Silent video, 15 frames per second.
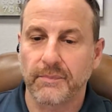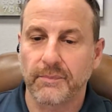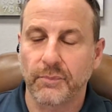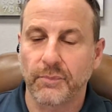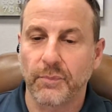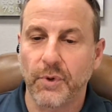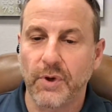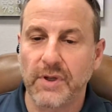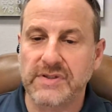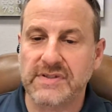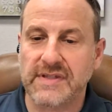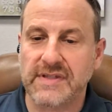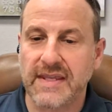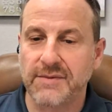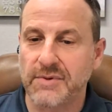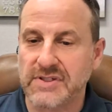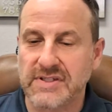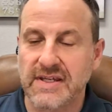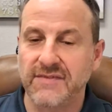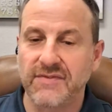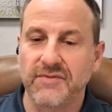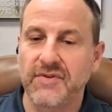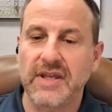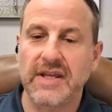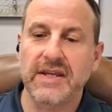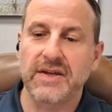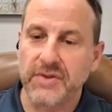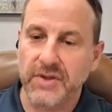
Once they receive the video,